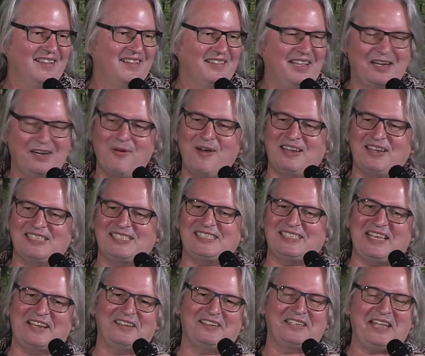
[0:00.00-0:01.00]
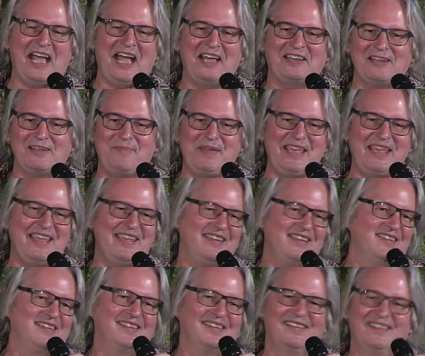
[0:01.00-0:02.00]
They don't want to settle down to be,
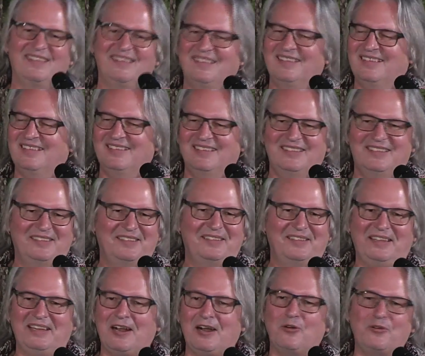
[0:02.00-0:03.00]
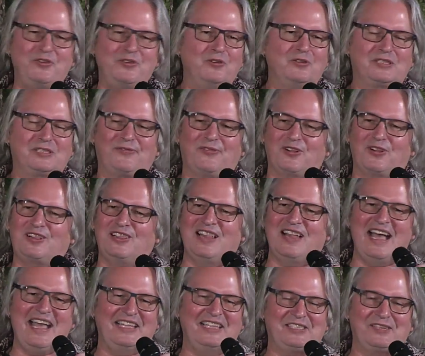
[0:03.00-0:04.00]
you know, useful
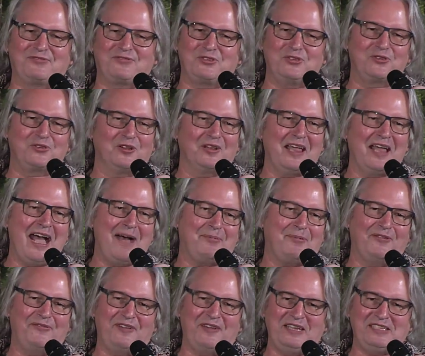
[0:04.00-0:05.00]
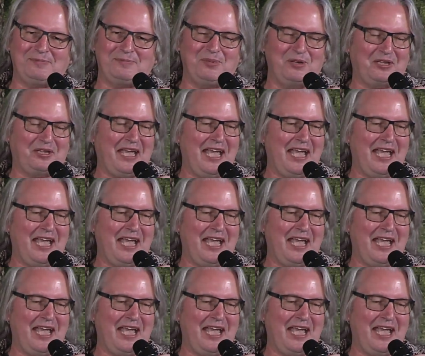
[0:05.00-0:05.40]
clients of Google, Apple, Facebook,